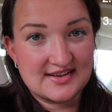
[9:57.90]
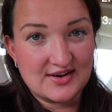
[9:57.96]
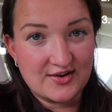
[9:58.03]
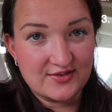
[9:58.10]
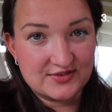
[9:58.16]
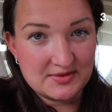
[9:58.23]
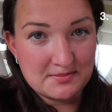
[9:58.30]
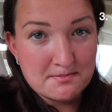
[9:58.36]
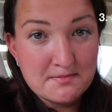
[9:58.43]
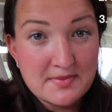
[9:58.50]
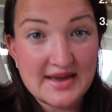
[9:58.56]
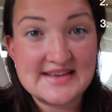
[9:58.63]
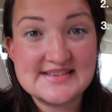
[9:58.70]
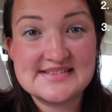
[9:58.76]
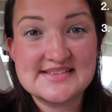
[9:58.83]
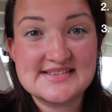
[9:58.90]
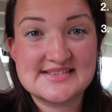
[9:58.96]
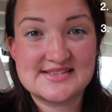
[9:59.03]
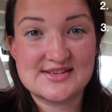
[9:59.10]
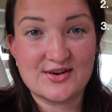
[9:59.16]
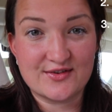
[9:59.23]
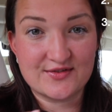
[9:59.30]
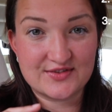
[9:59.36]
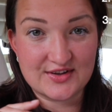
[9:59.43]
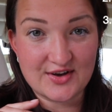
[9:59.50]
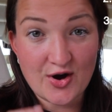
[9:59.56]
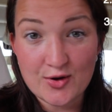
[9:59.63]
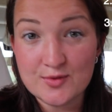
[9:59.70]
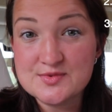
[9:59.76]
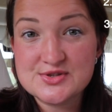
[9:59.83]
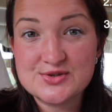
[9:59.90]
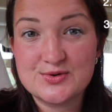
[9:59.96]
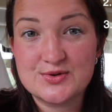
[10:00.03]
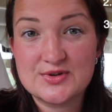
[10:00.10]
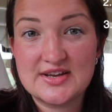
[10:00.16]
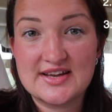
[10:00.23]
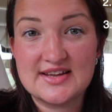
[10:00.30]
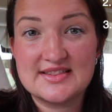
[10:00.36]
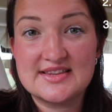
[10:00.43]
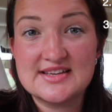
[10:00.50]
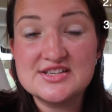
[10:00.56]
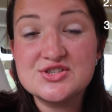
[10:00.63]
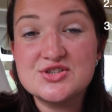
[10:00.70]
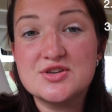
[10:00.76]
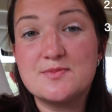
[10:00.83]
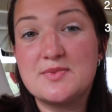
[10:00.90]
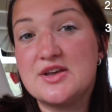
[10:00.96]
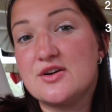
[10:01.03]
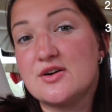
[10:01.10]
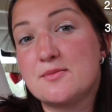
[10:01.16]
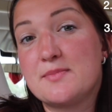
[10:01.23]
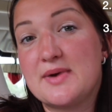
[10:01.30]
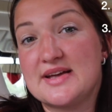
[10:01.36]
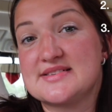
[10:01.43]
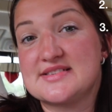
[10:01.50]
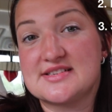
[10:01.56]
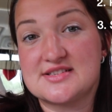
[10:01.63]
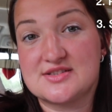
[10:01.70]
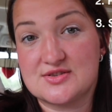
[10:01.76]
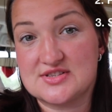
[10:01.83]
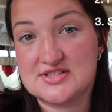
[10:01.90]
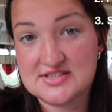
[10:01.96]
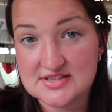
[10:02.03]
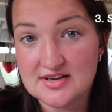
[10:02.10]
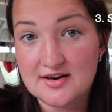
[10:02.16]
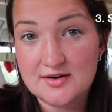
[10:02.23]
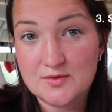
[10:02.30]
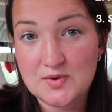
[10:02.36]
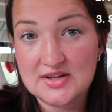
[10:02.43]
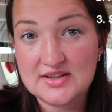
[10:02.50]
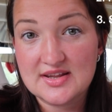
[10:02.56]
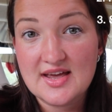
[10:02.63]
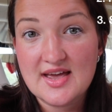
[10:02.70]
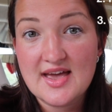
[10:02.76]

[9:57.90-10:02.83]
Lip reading: of the basis of the homeschooling, this should be your basis to start with.